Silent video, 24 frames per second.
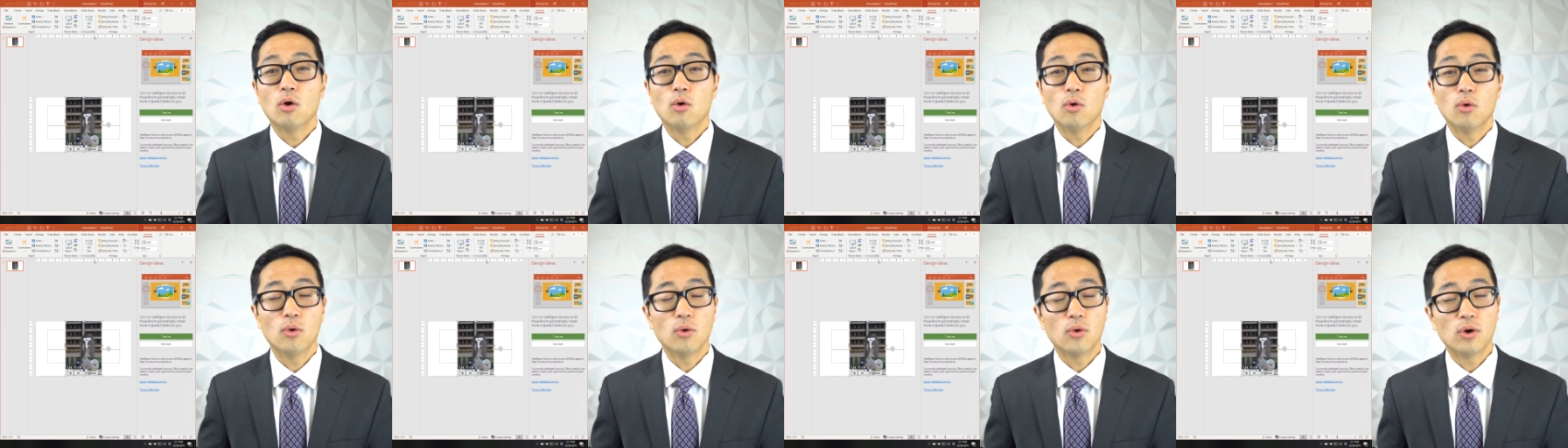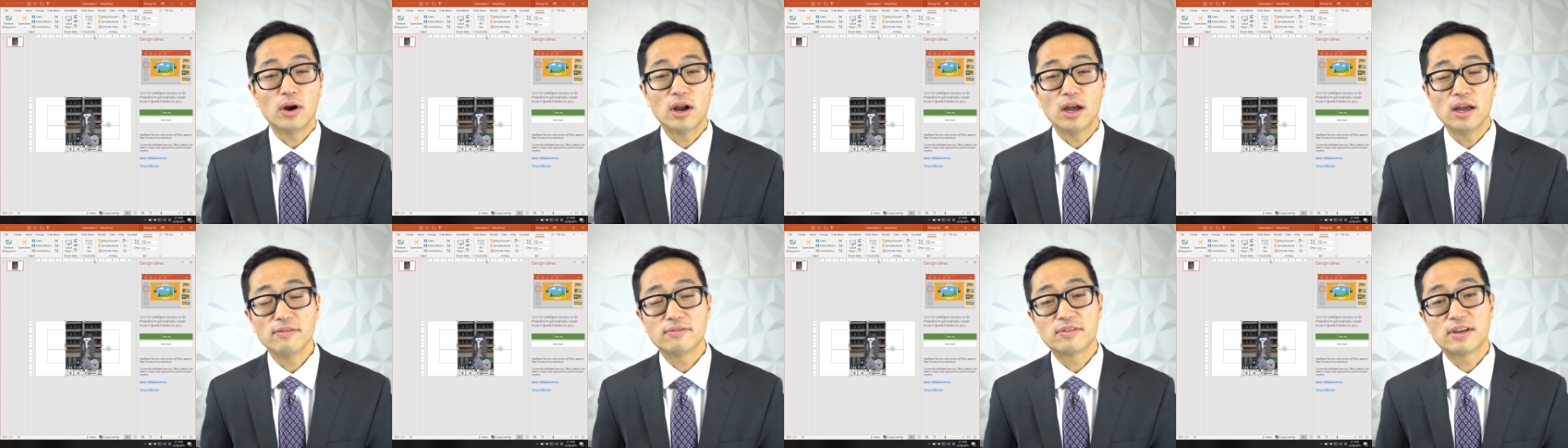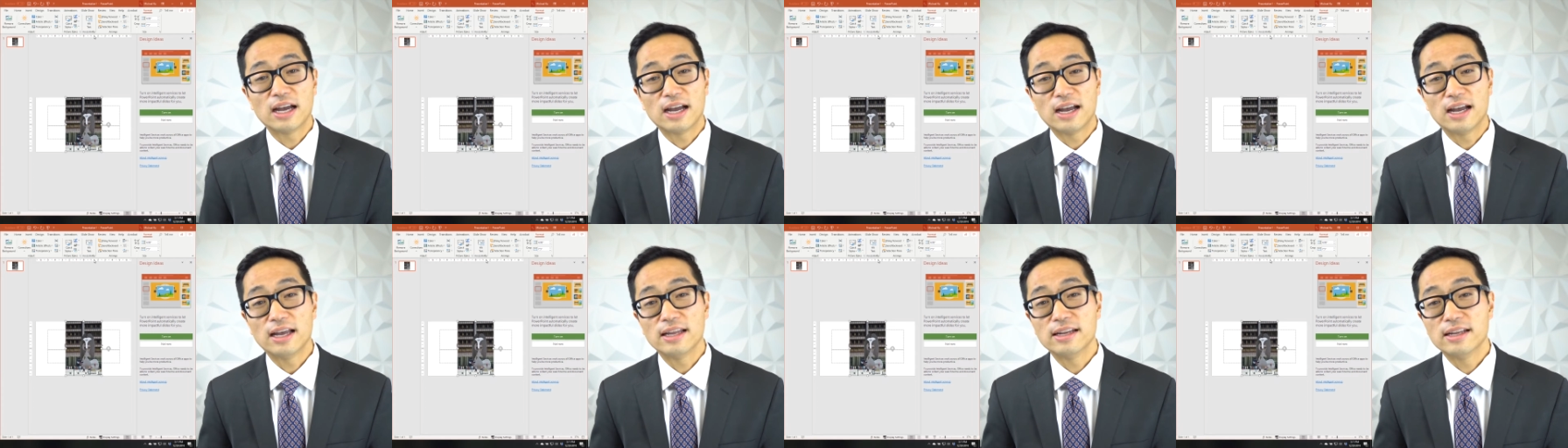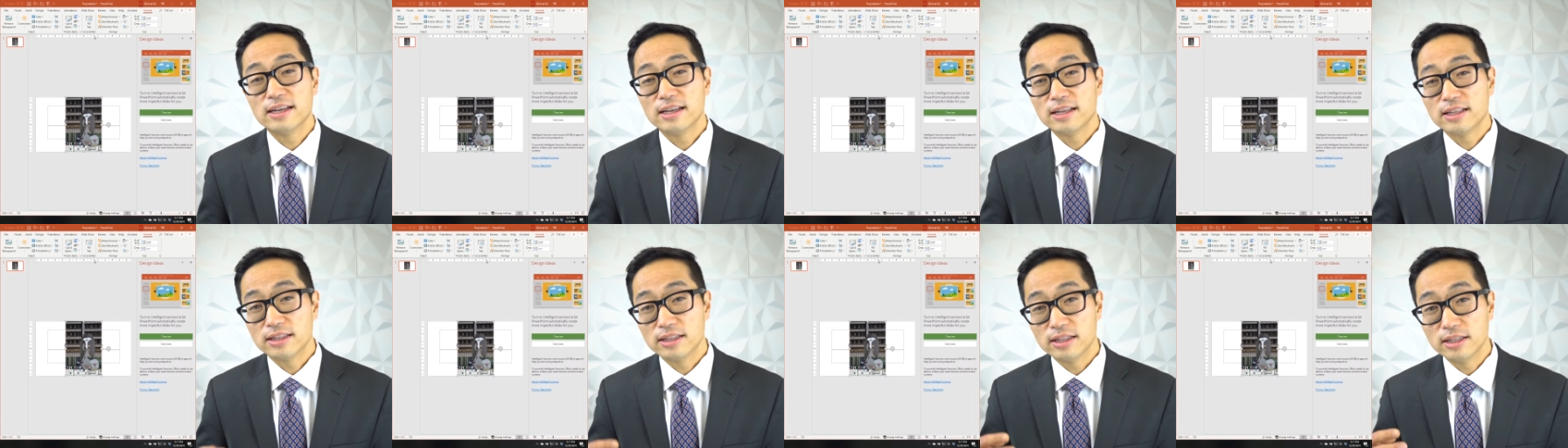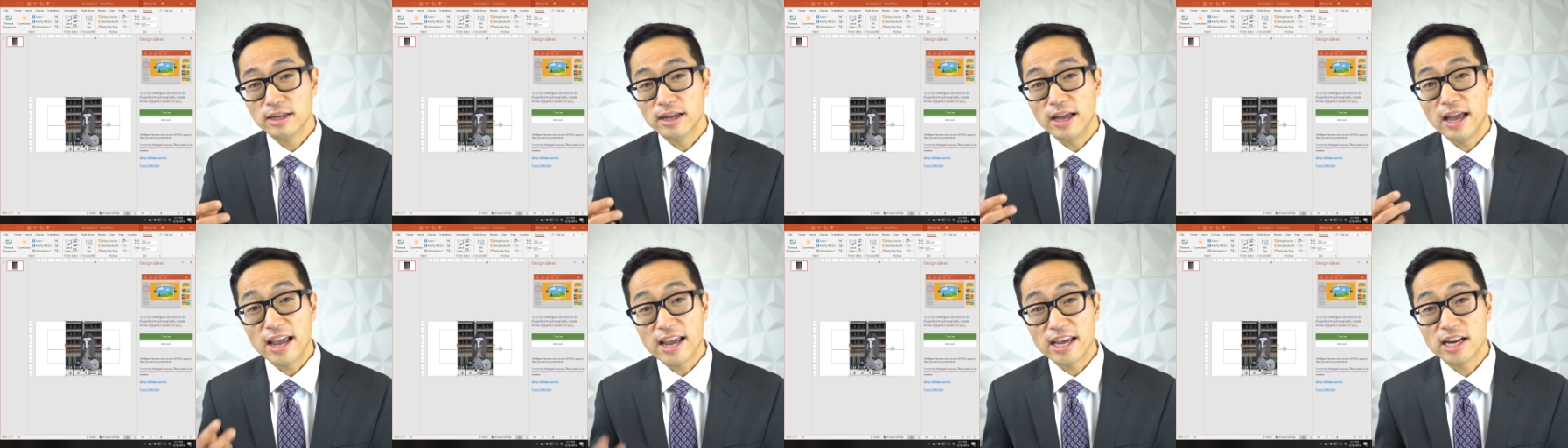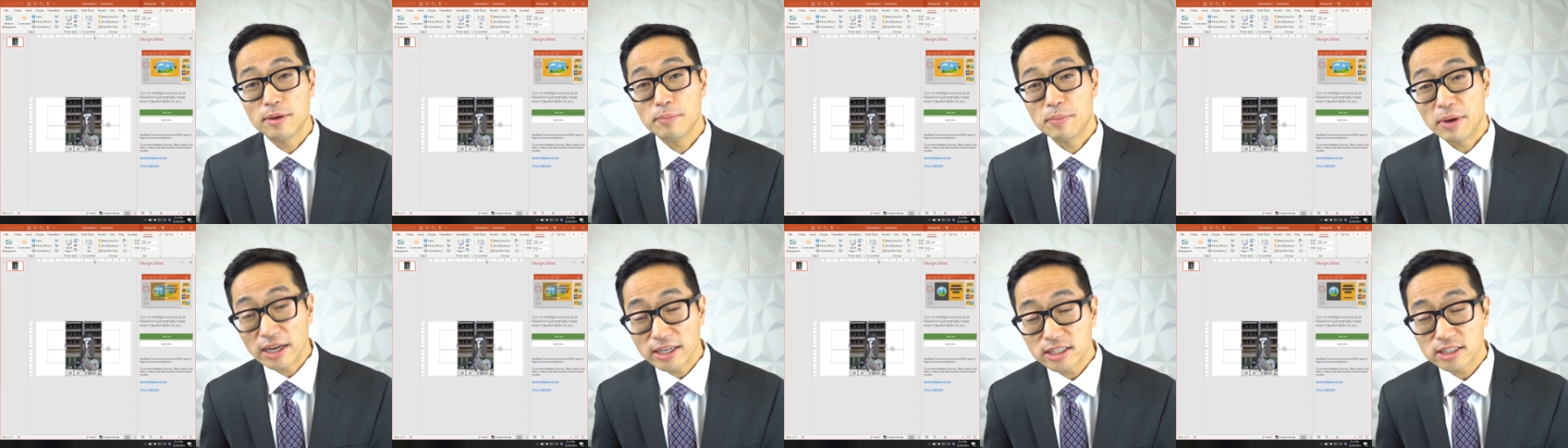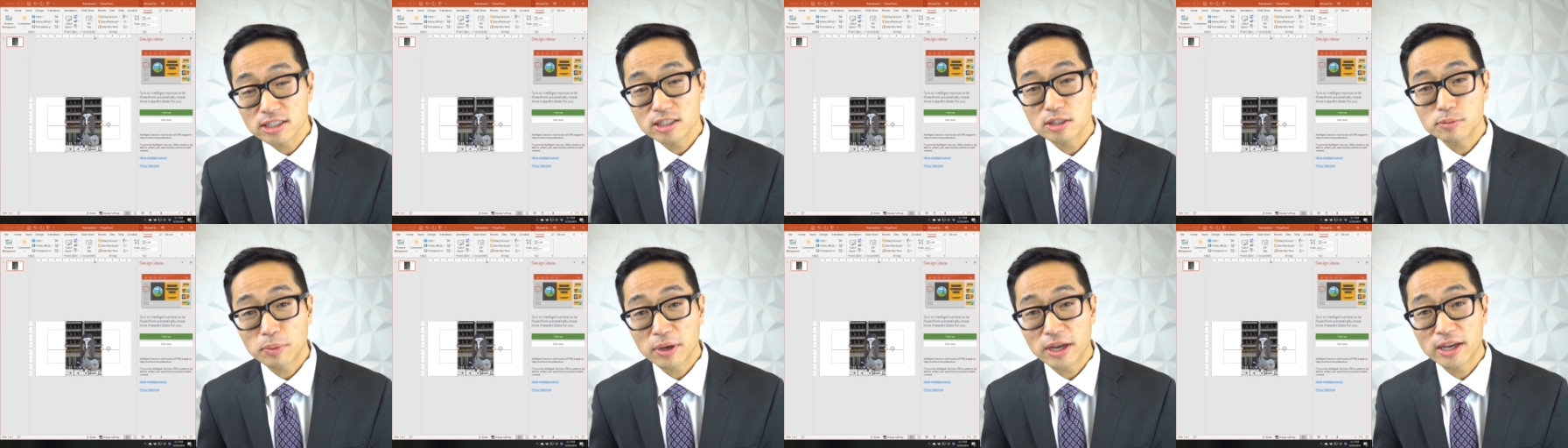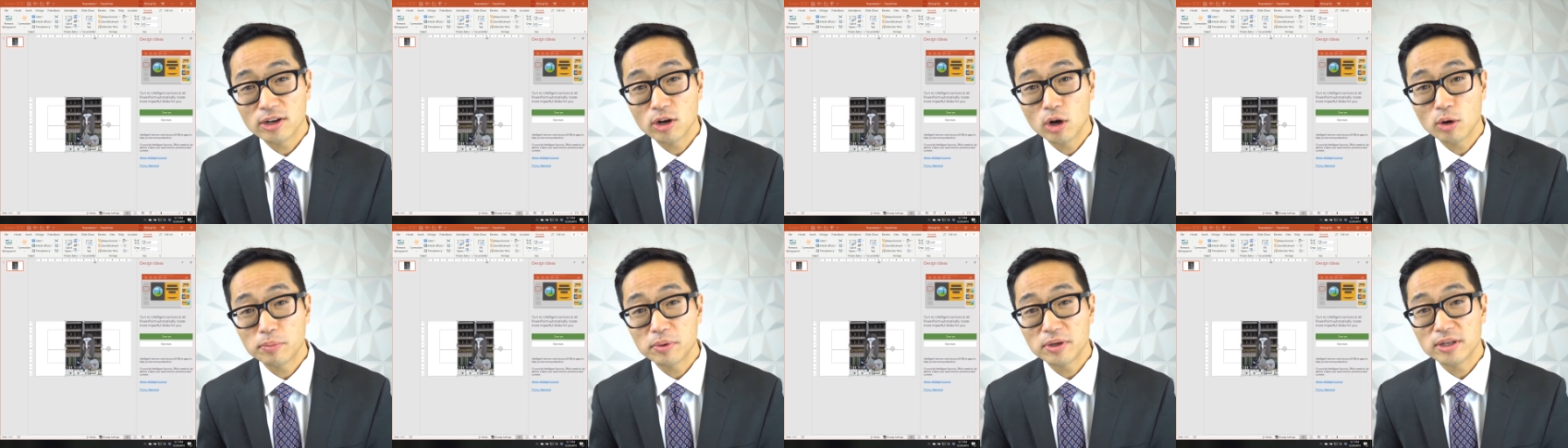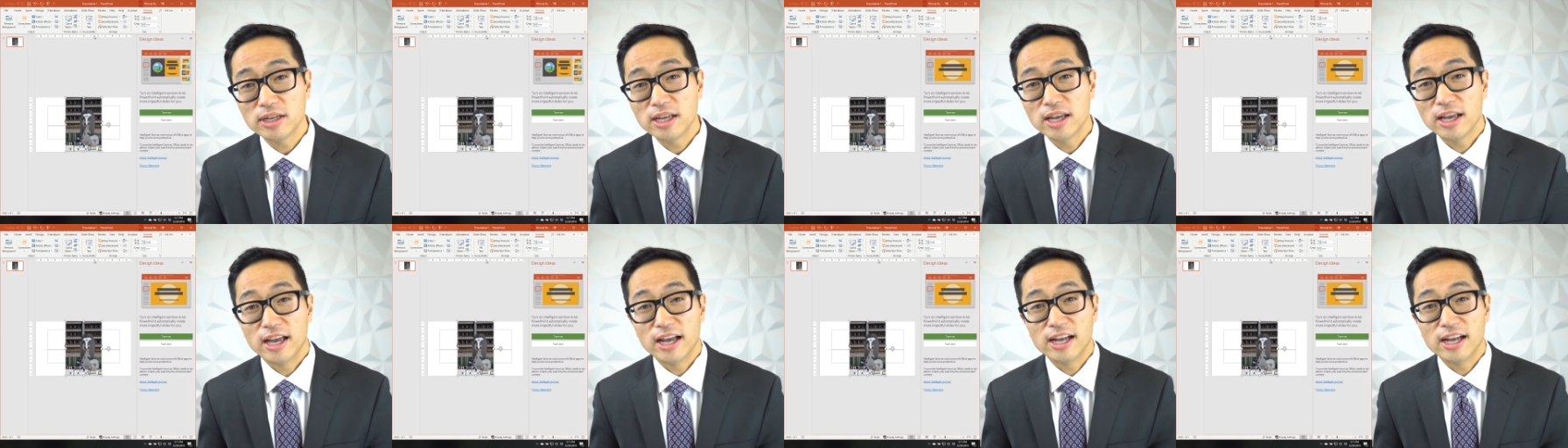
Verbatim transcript: or I've got the animations pane open.